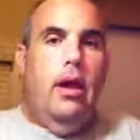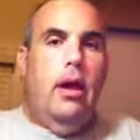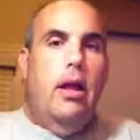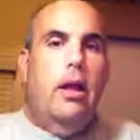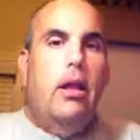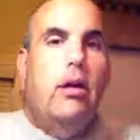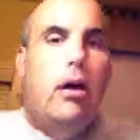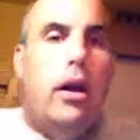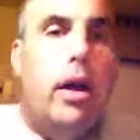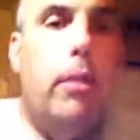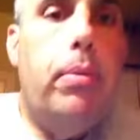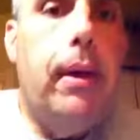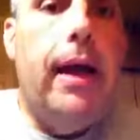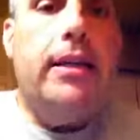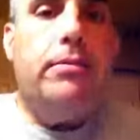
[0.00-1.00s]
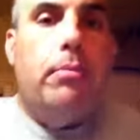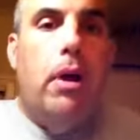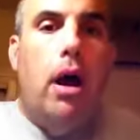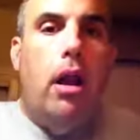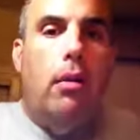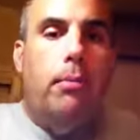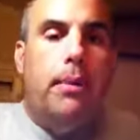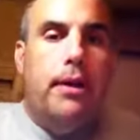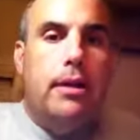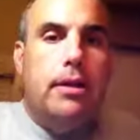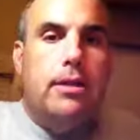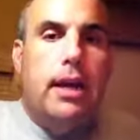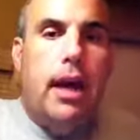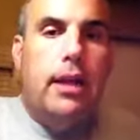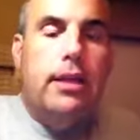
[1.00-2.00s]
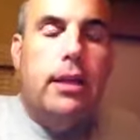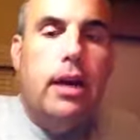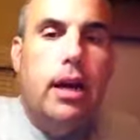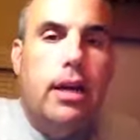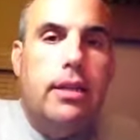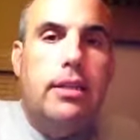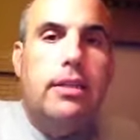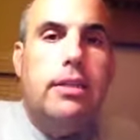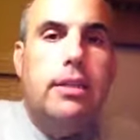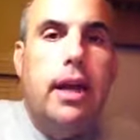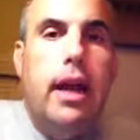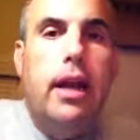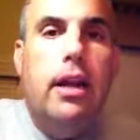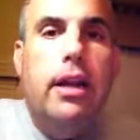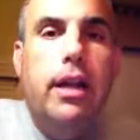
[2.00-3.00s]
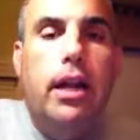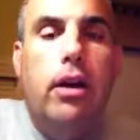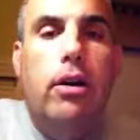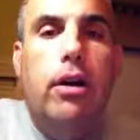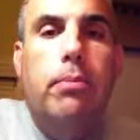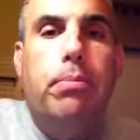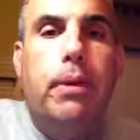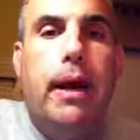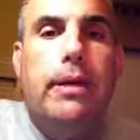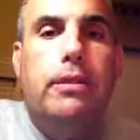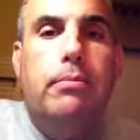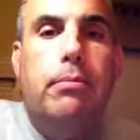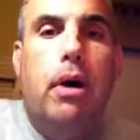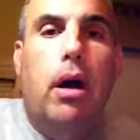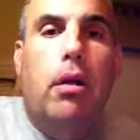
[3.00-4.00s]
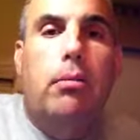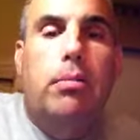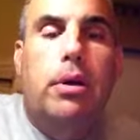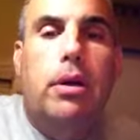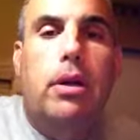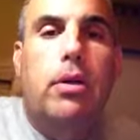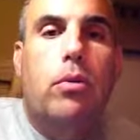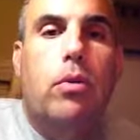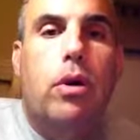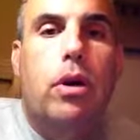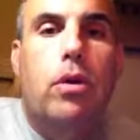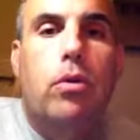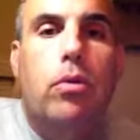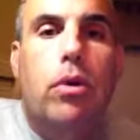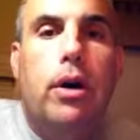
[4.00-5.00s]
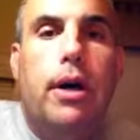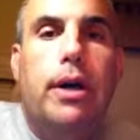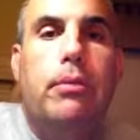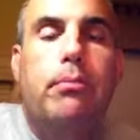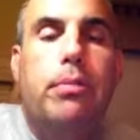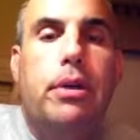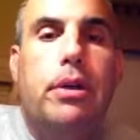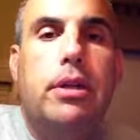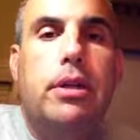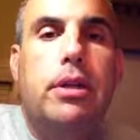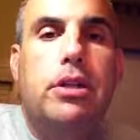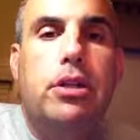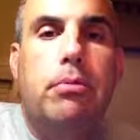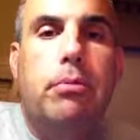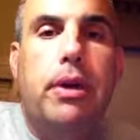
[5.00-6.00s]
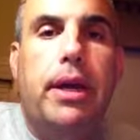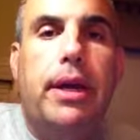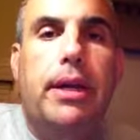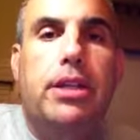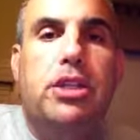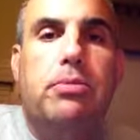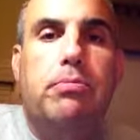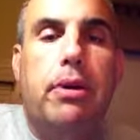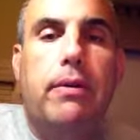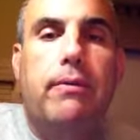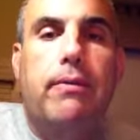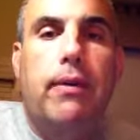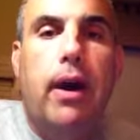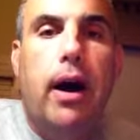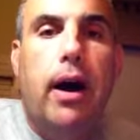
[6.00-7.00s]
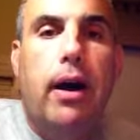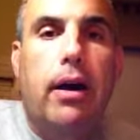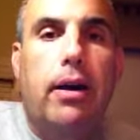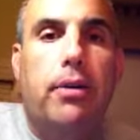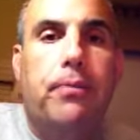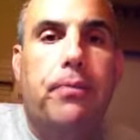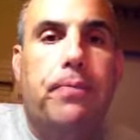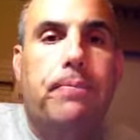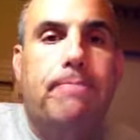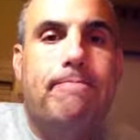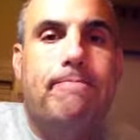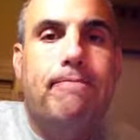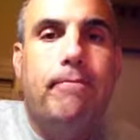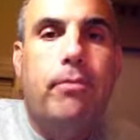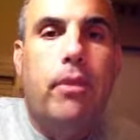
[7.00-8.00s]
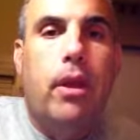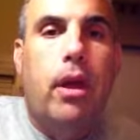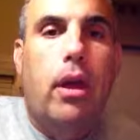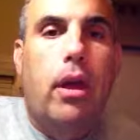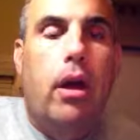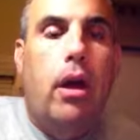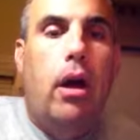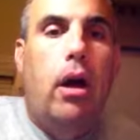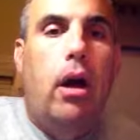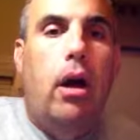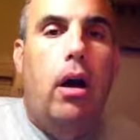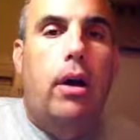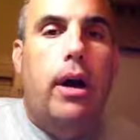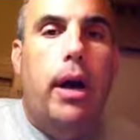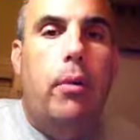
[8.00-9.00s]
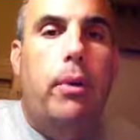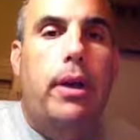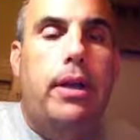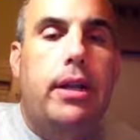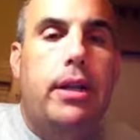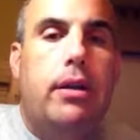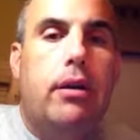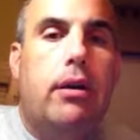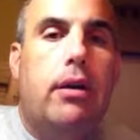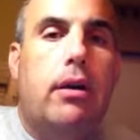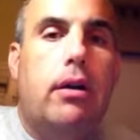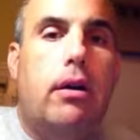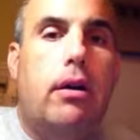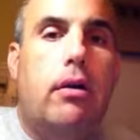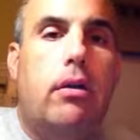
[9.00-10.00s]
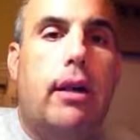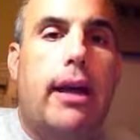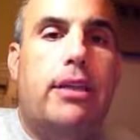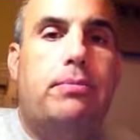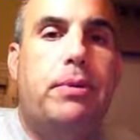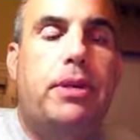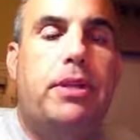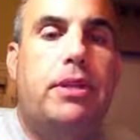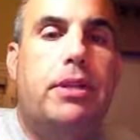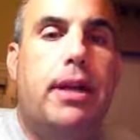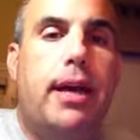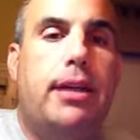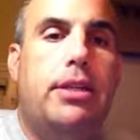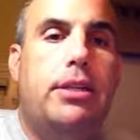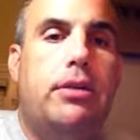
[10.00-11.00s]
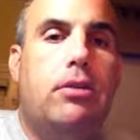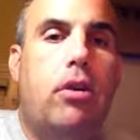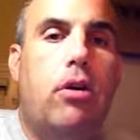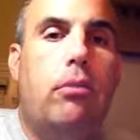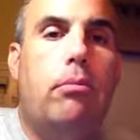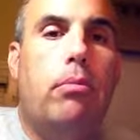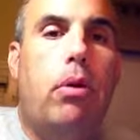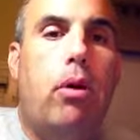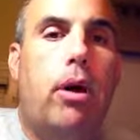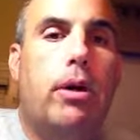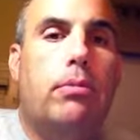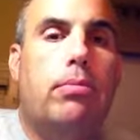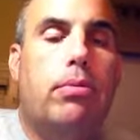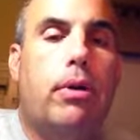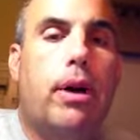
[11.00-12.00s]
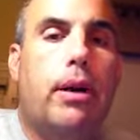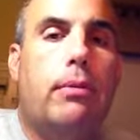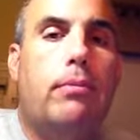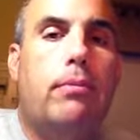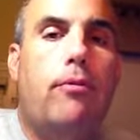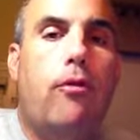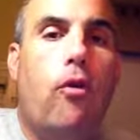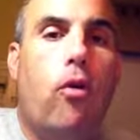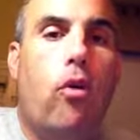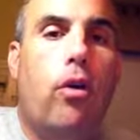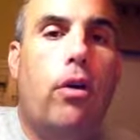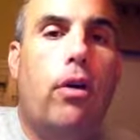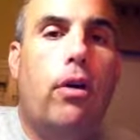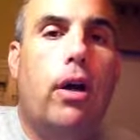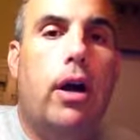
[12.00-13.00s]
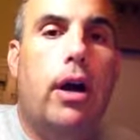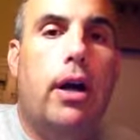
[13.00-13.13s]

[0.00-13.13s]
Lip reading: Hello, all you plastic model builders out there. This is Dan Leone, Plastic Model Building 101, building a Tamiya Spitfire. Okay, we did our last presentation on part prep for